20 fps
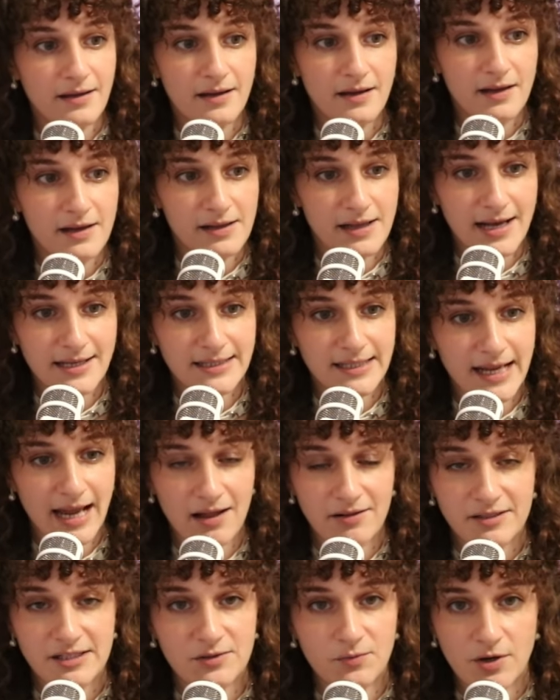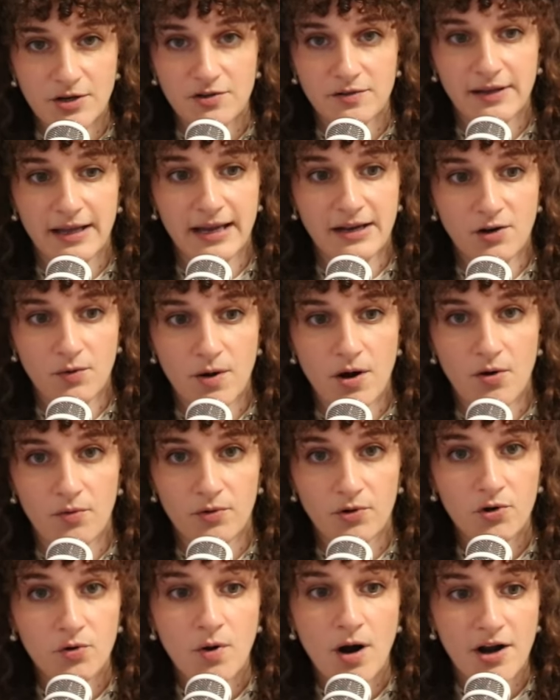Classic Alice in Wonderland quote
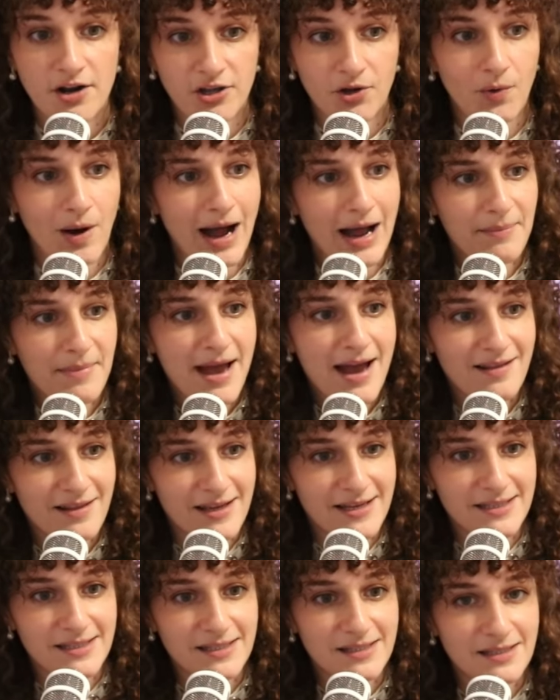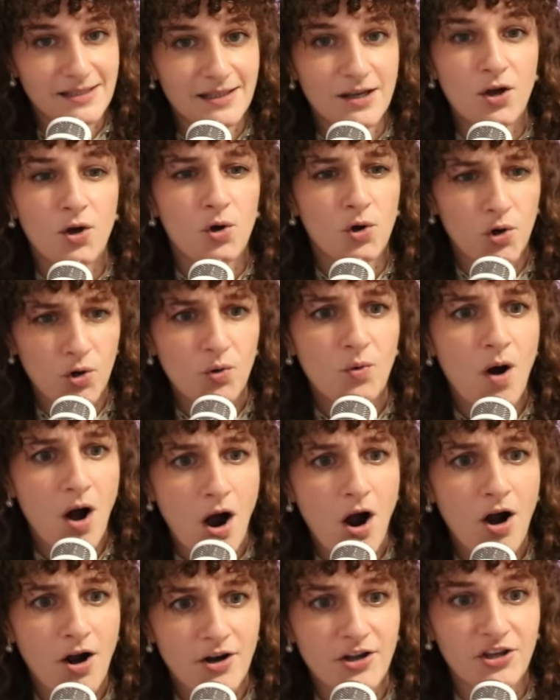Who are you? I'm Alice. Who
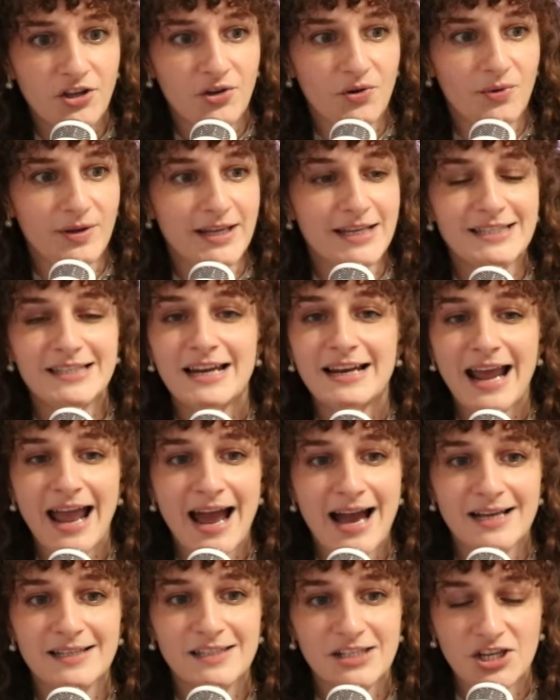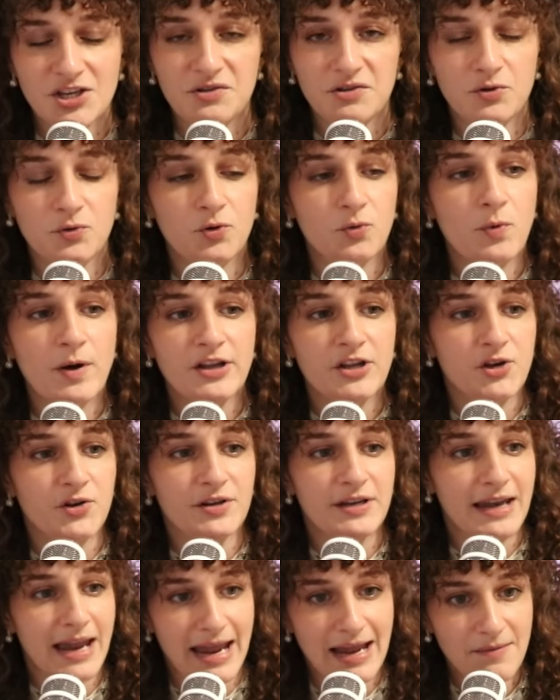are you? He's not asking you what your
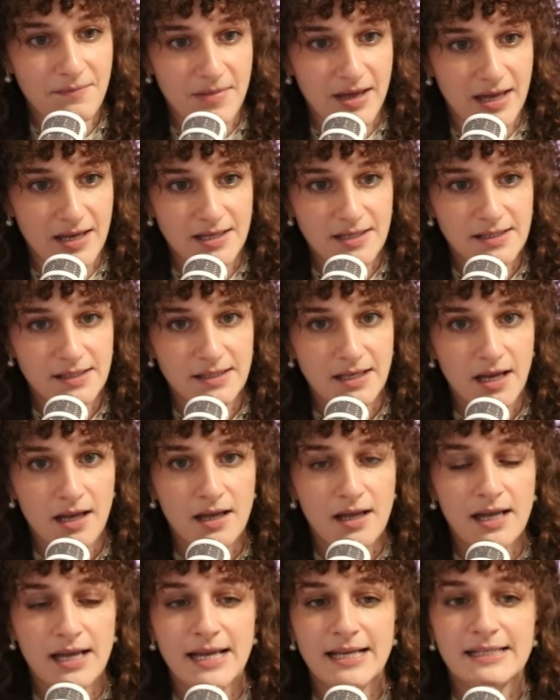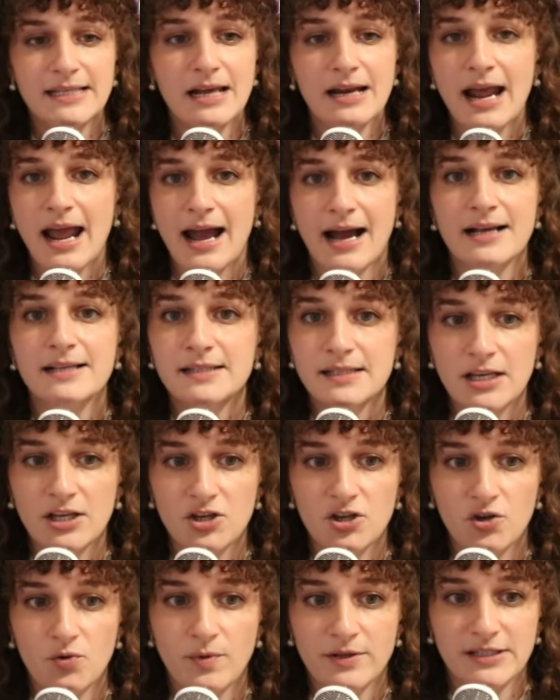name is. He's not
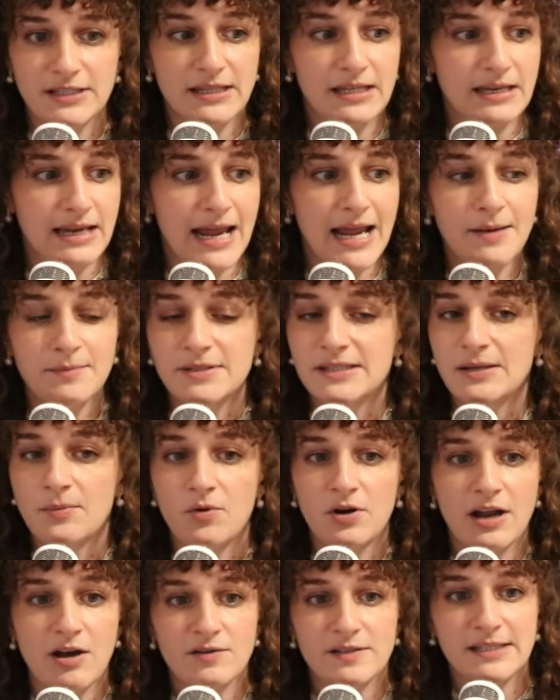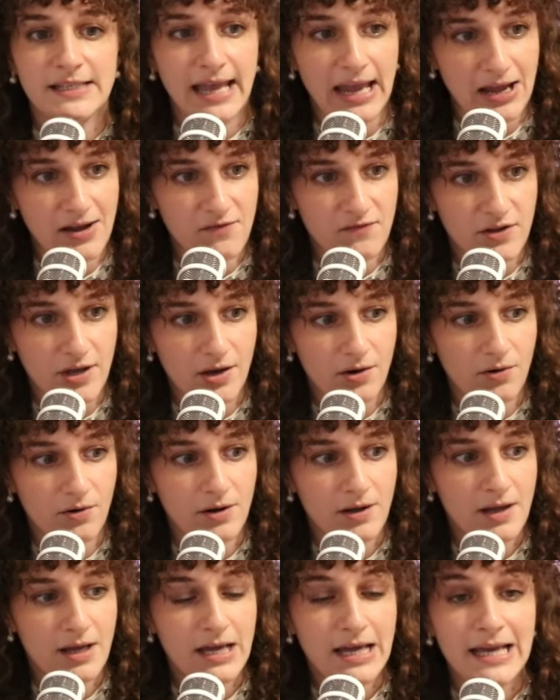asking you what's the name someone else gave you.
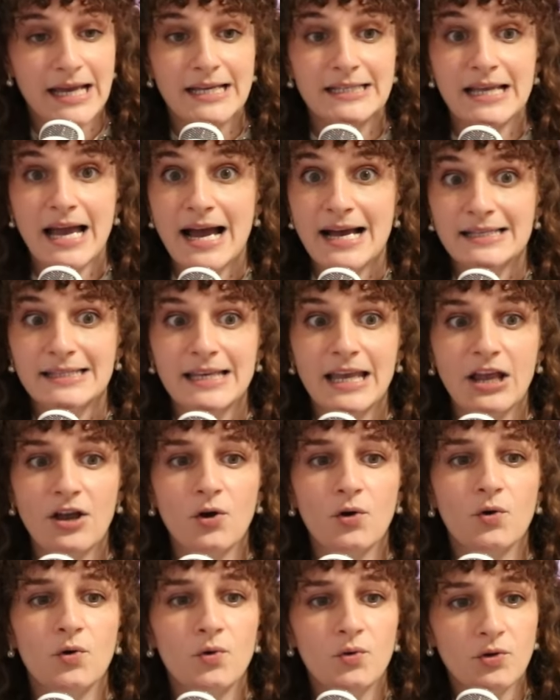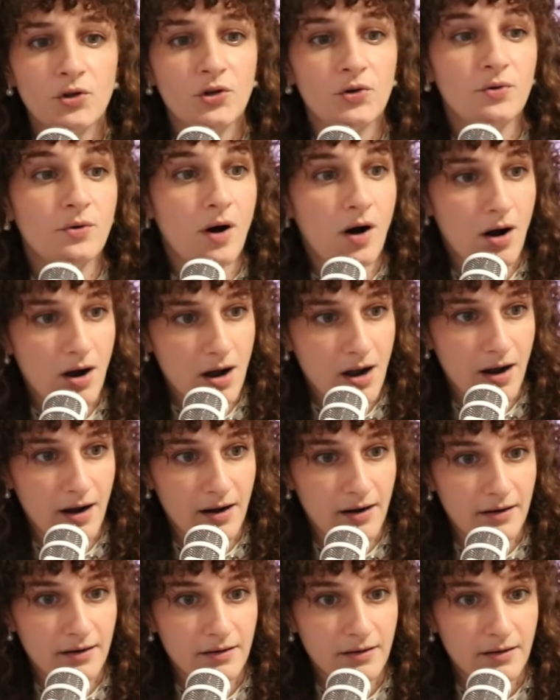He's asking who you are.